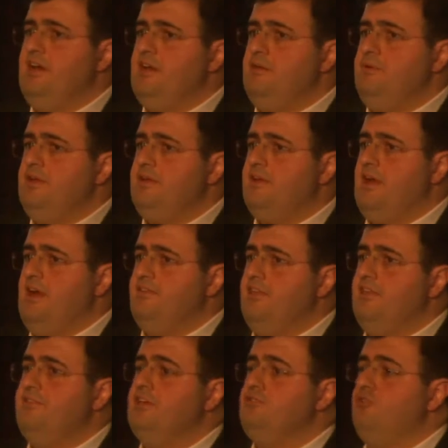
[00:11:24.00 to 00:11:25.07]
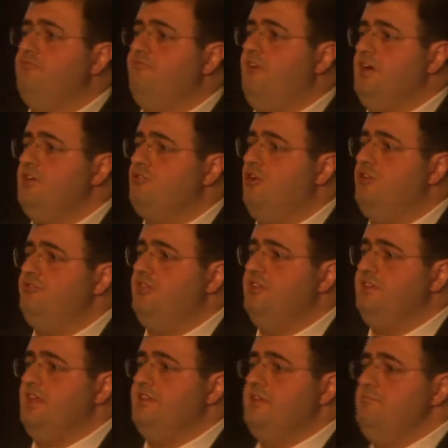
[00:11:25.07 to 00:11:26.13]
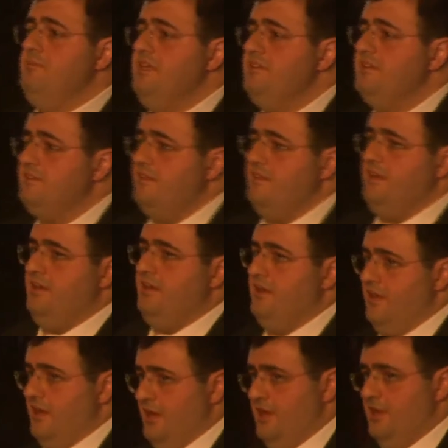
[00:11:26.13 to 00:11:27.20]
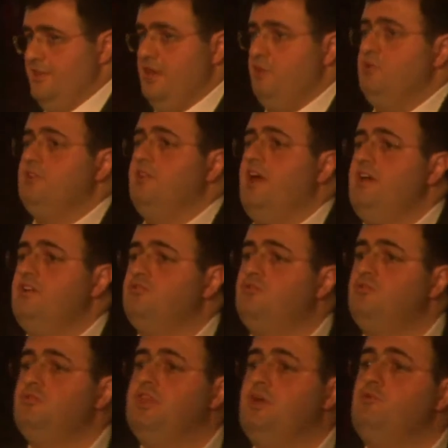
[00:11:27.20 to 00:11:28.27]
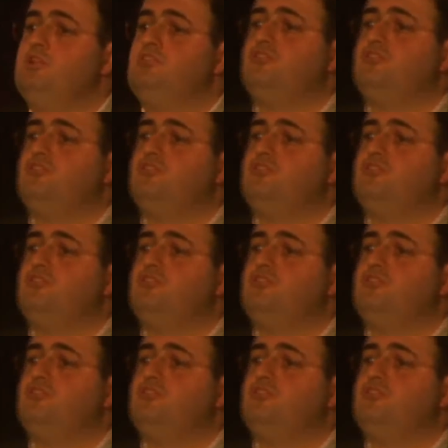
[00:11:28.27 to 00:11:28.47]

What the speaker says: Arabic, and then they don't find content, and immediately they will